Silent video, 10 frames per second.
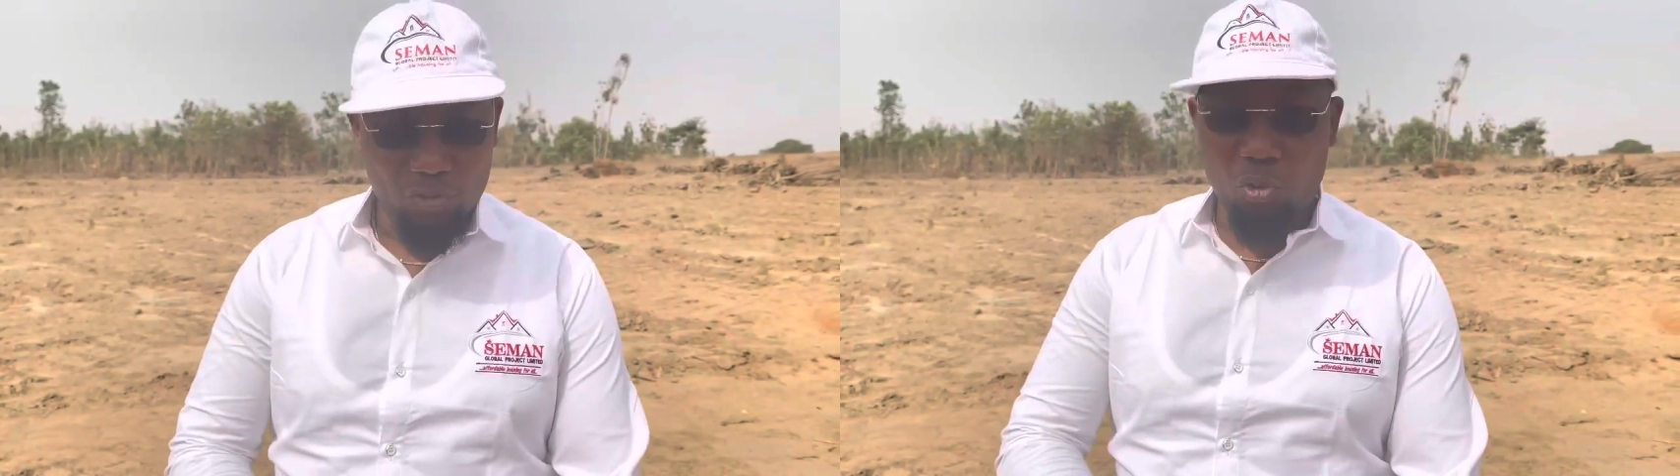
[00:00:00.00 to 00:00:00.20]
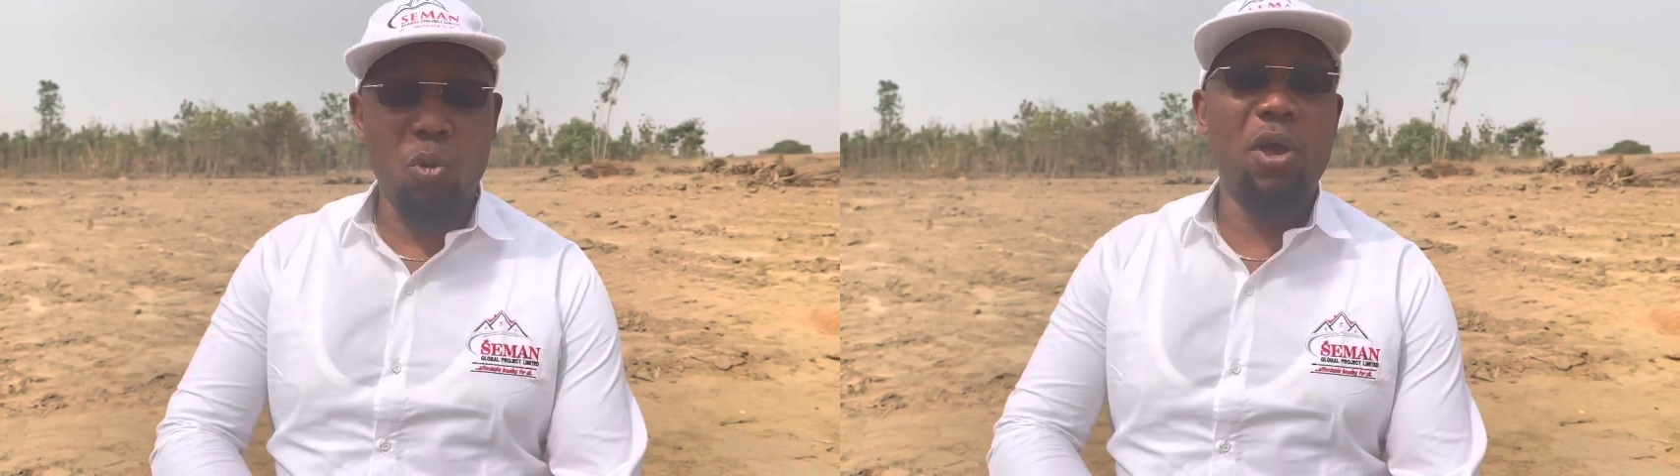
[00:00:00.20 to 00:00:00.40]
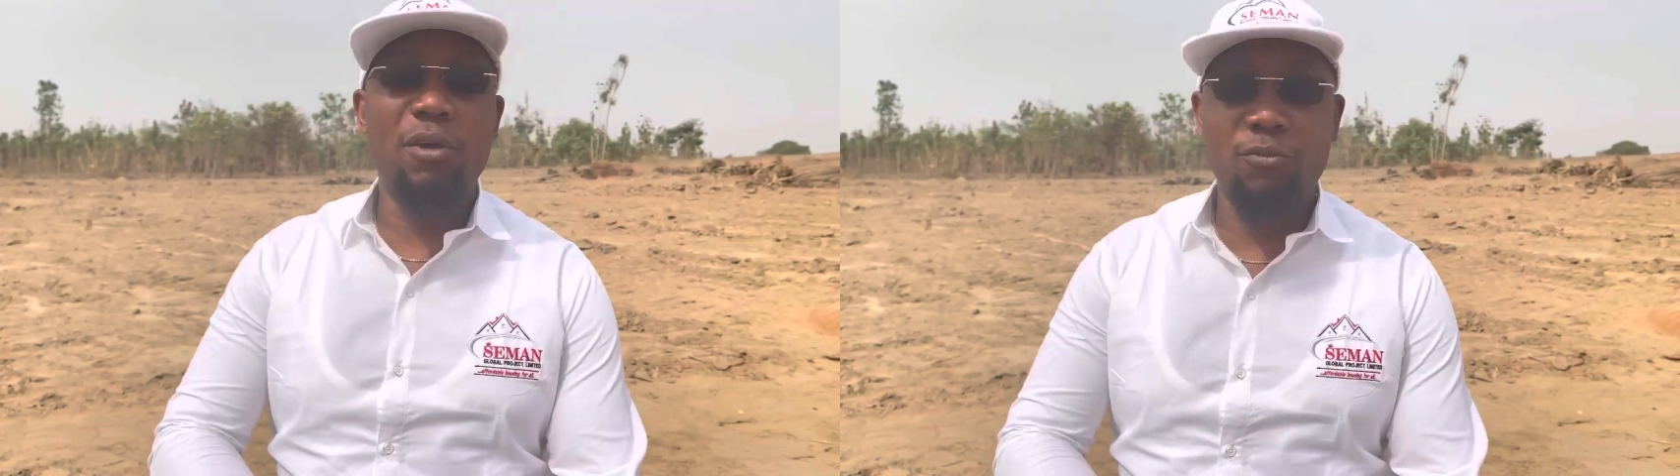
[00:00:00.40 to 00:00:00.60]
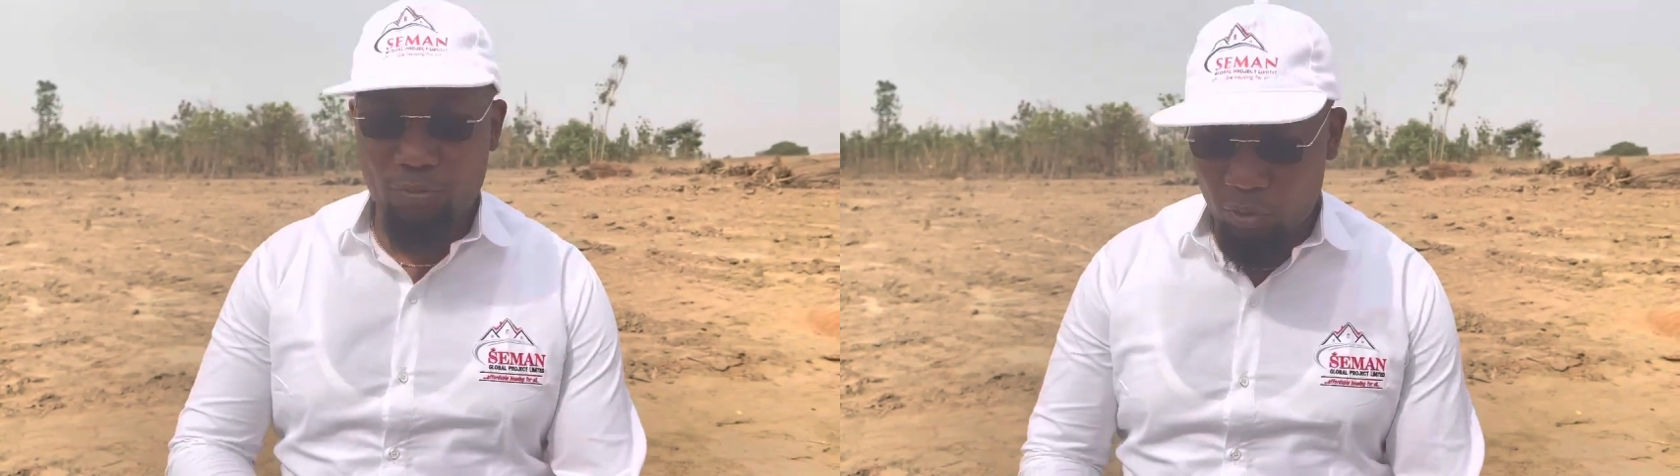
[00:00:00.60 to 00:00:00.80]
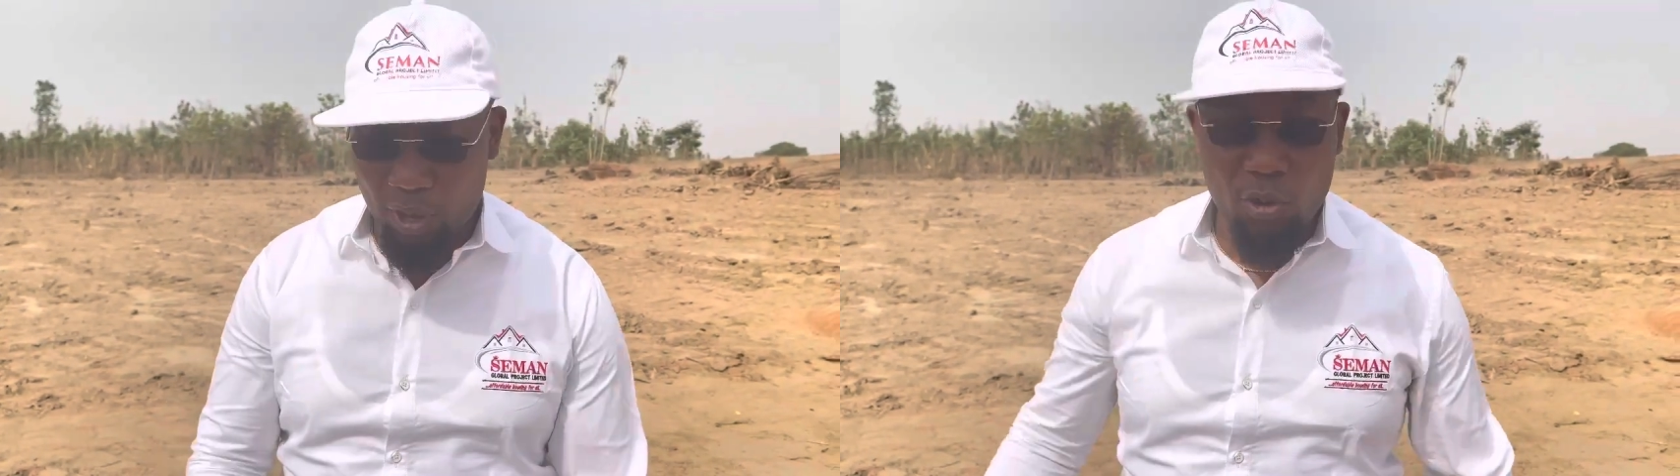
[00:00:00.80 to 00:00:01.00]
to,
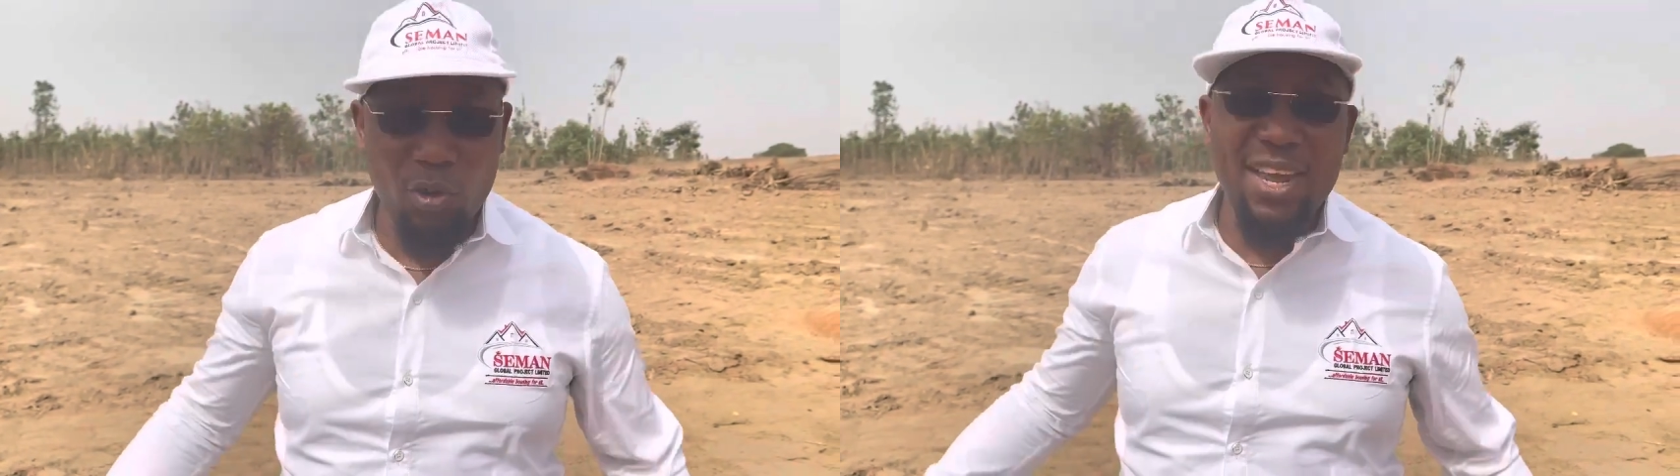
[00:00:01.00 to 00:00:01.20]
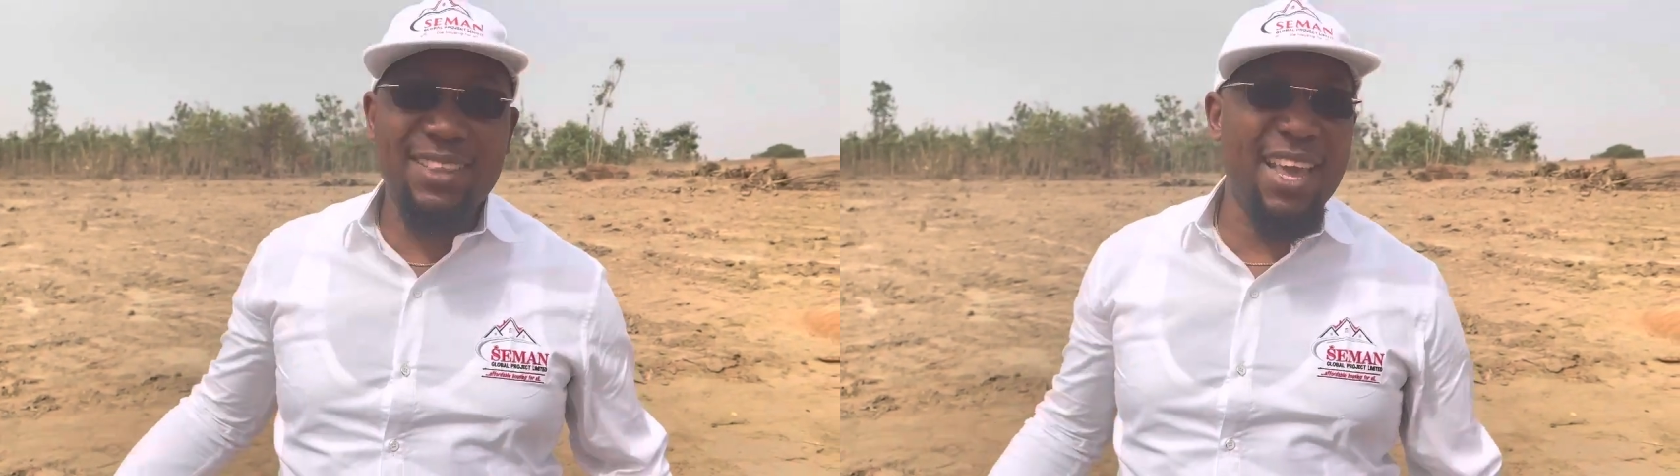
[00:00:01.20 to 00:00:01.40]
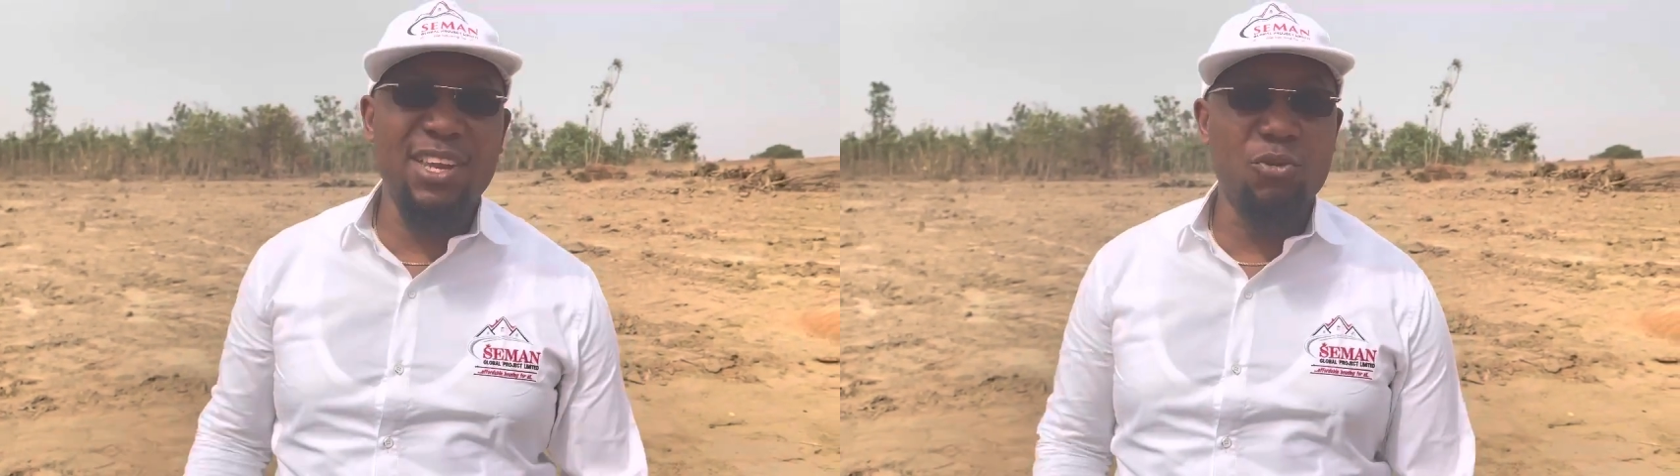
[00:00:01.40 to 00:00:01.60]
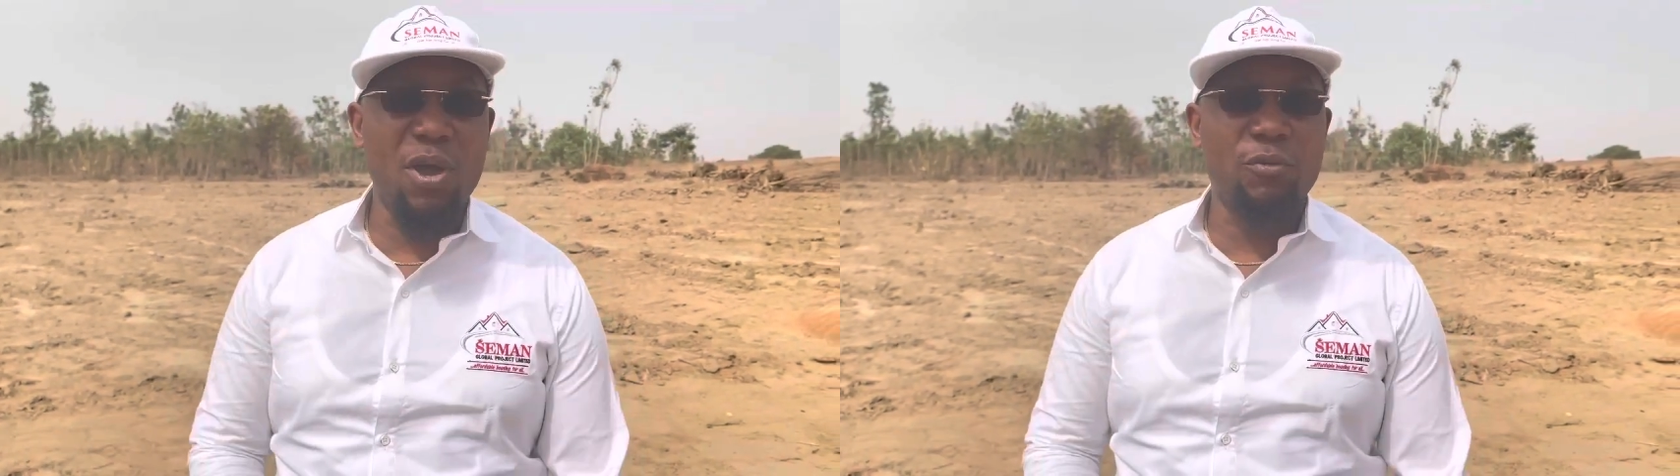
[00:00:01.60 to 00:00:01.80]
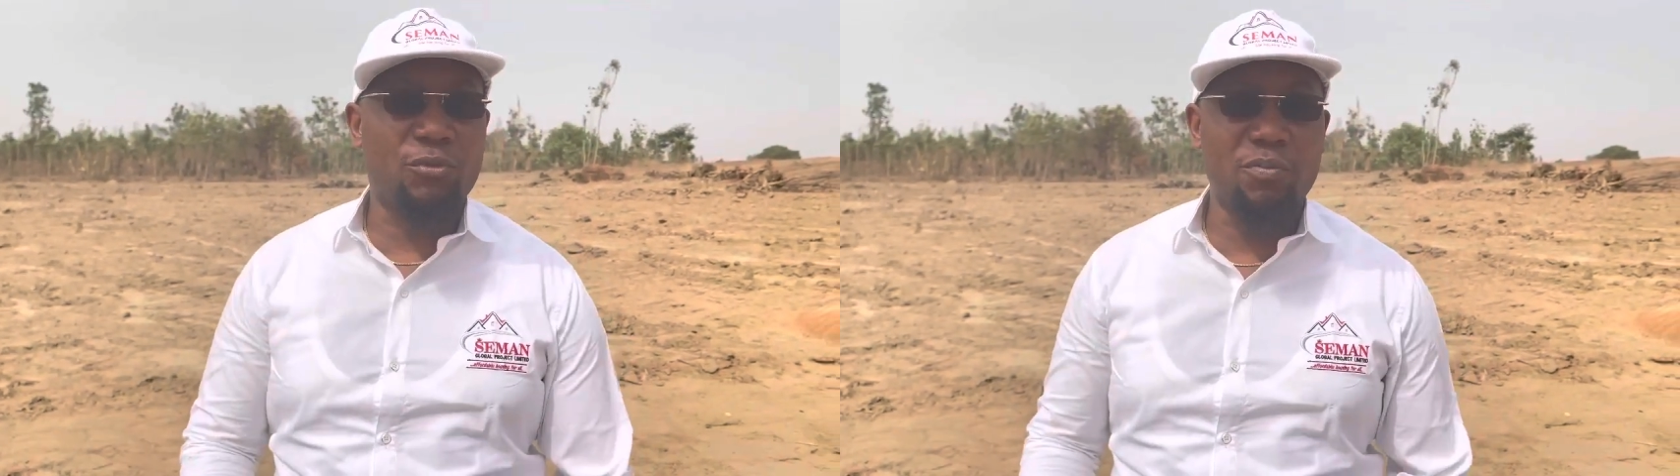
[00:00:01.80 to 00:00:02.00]
you can connect
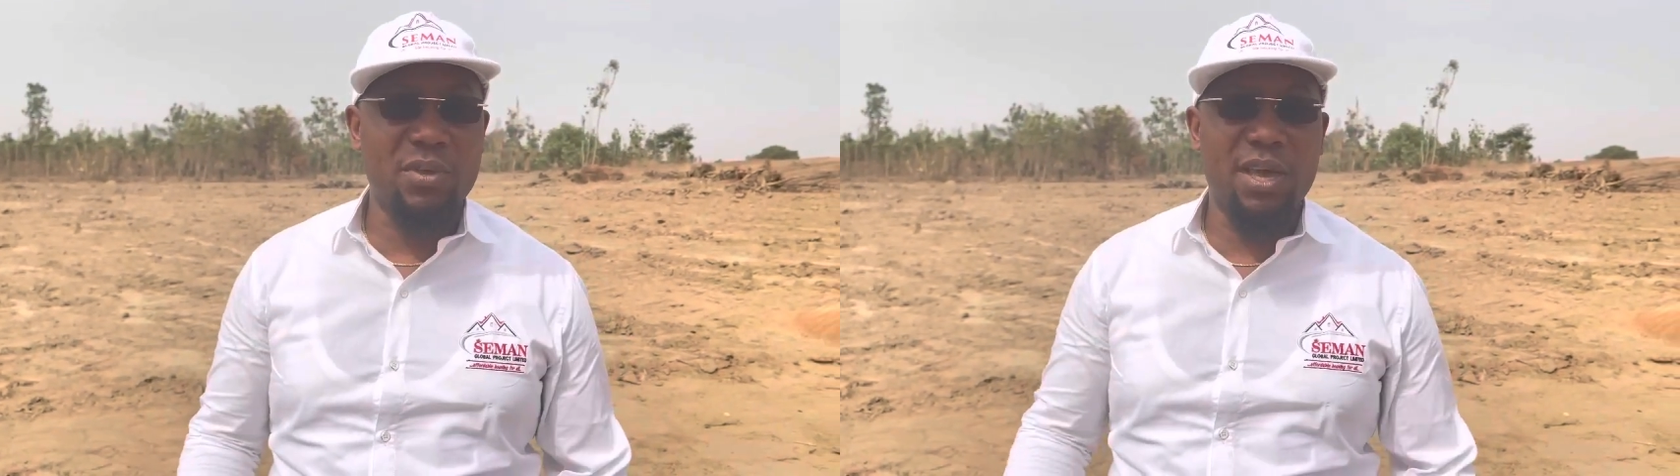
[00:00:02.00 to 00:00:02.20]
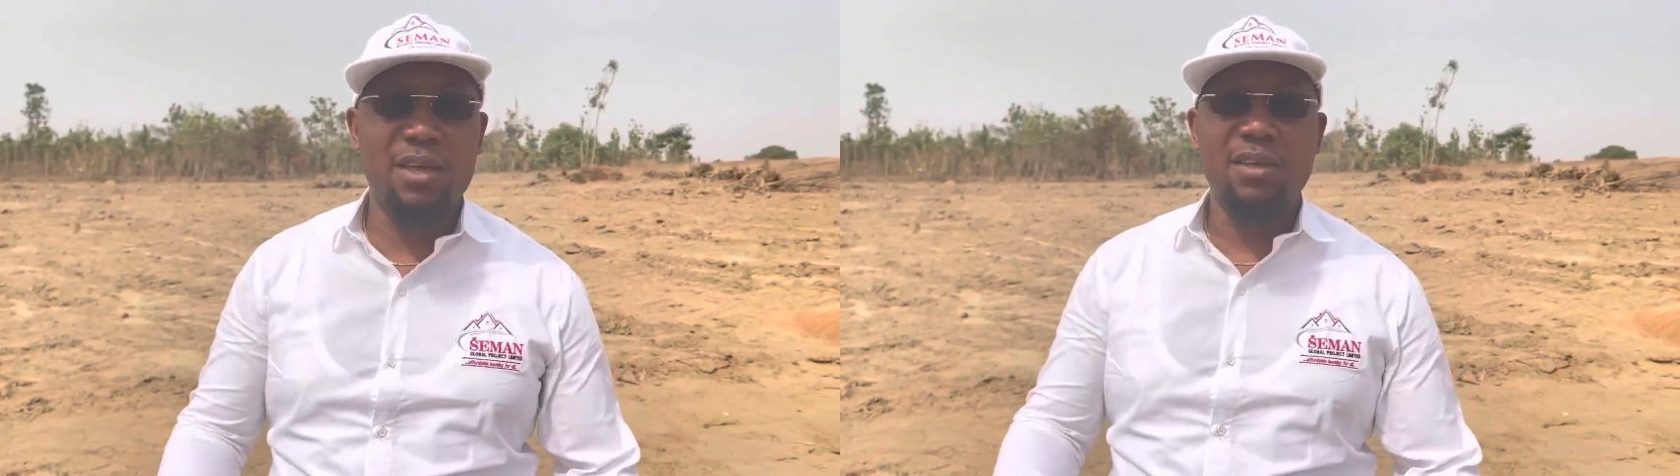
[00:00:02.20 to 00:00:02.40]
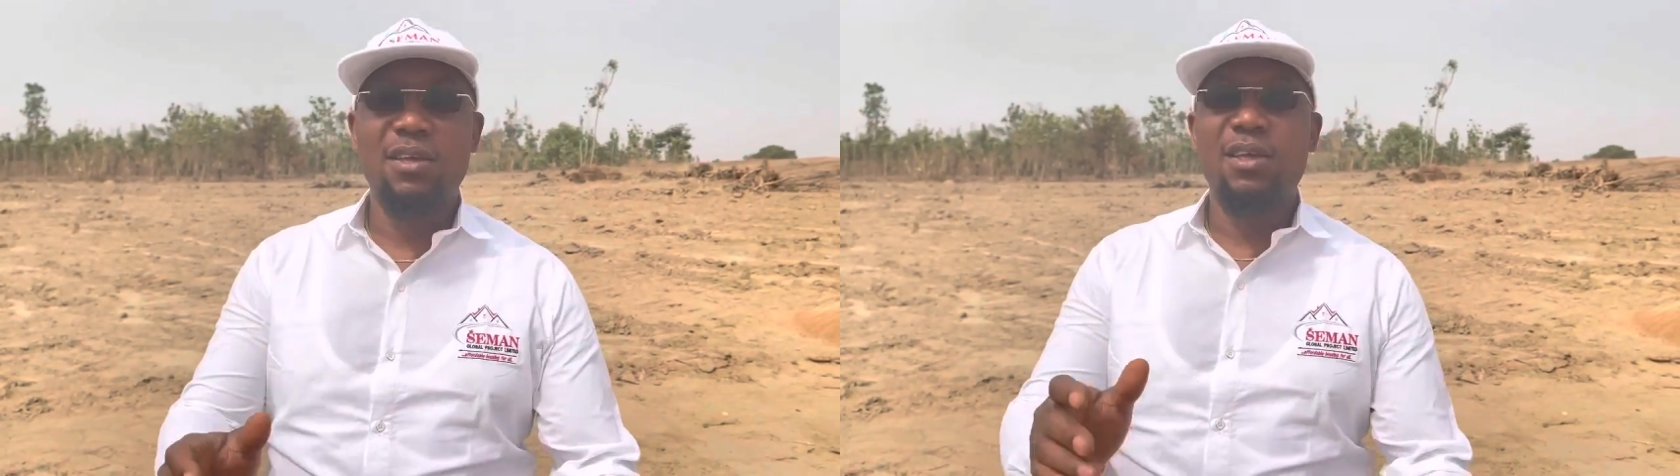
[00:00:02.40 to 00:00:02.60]
anywhere from here,